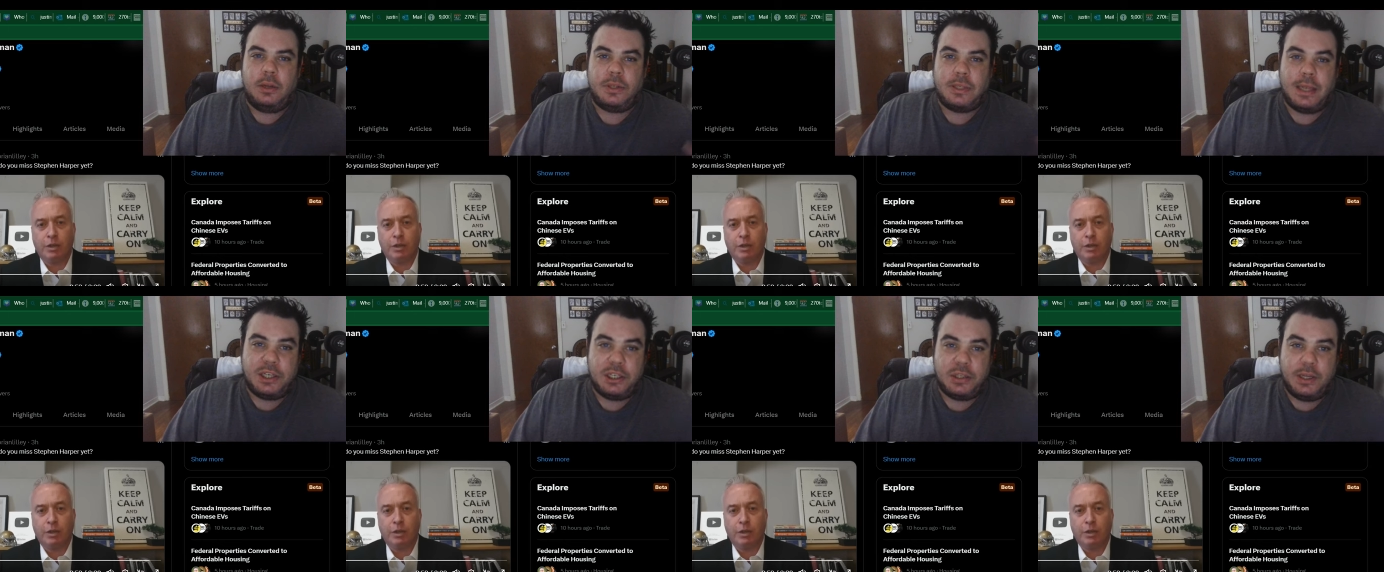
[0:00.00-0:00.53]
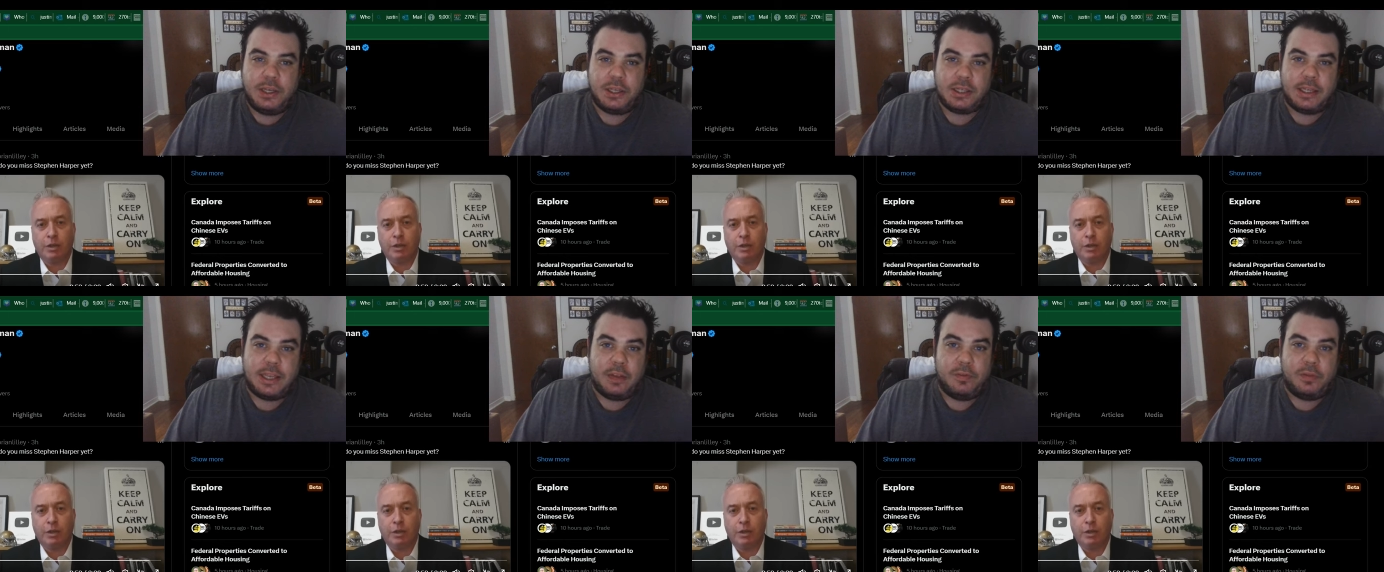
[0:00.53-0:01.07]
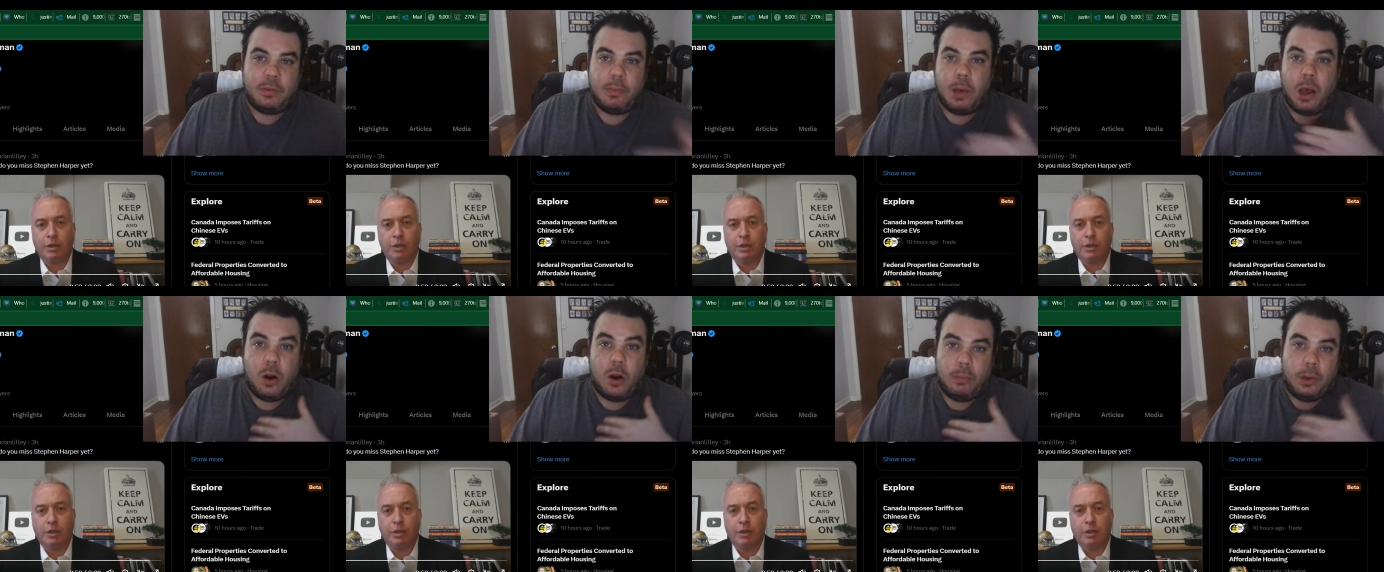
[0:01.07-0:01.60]
Speaker 1: to essentially just give them
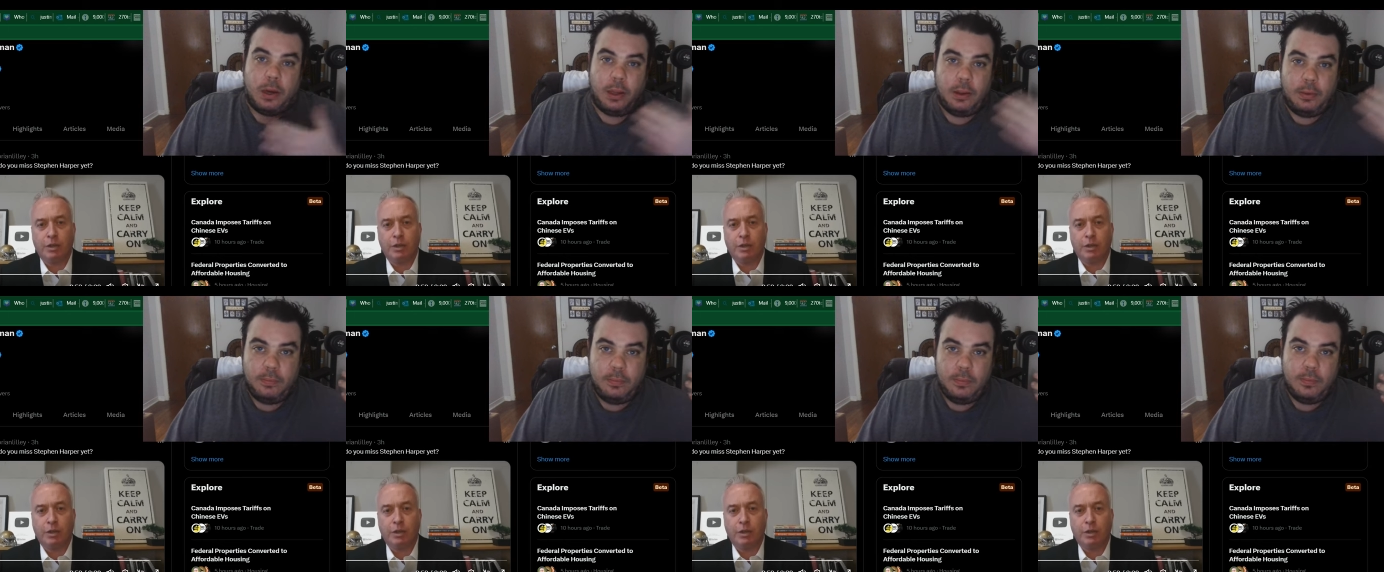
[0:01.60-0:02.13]
our money.